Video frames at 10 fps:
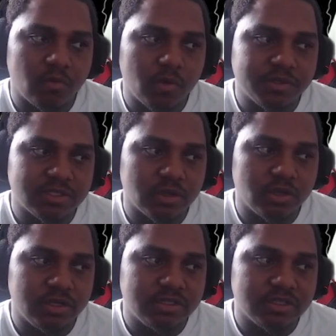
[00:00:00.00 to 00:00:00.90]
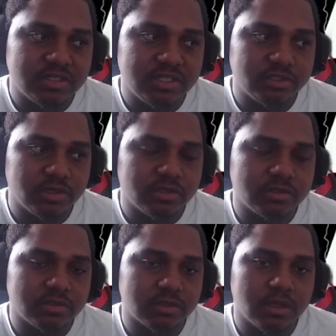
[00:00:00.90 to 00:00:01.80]
where we sell hoodies and
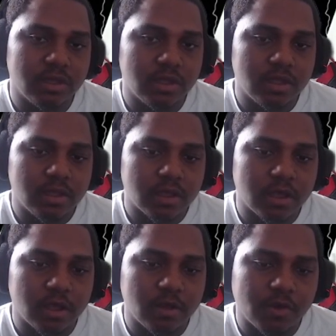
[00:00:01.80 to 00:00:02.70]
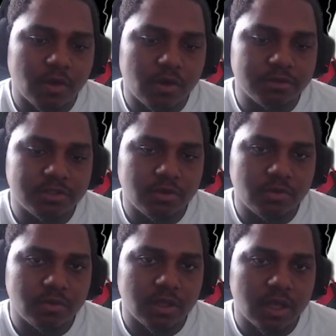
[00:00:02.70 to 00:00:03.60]
t-shirts. Also,